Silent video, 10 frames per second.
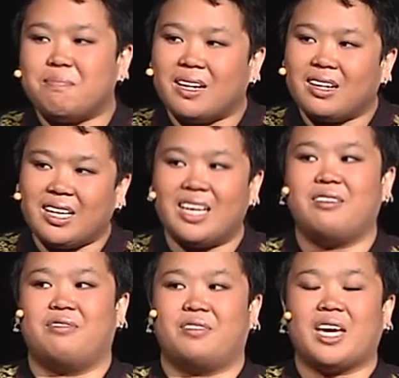
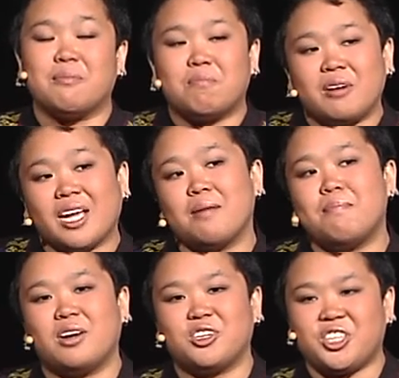believe can bring
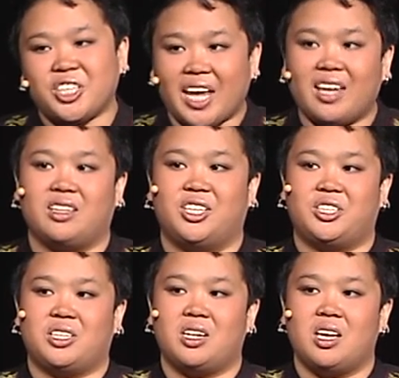about
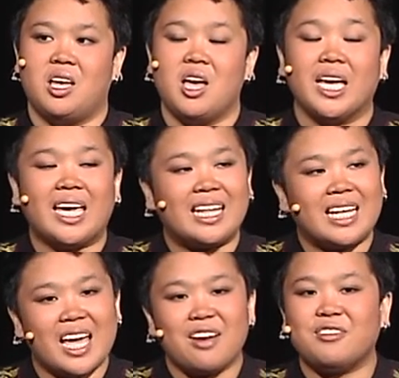change, can
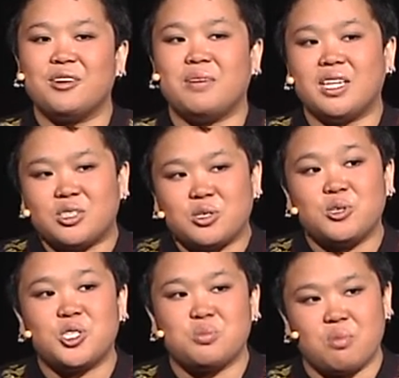ever be too
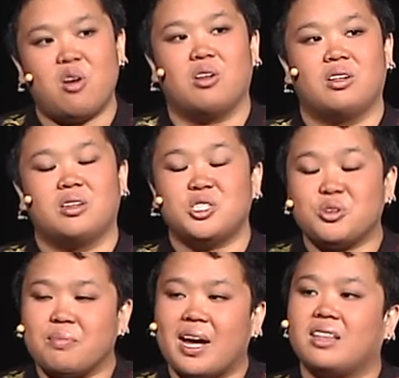small to
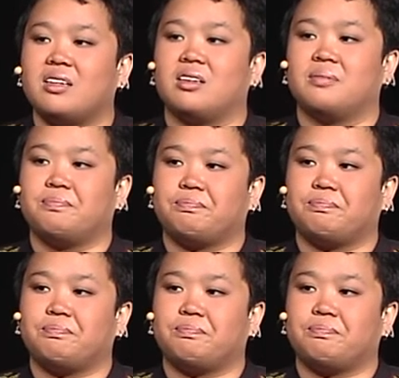matter.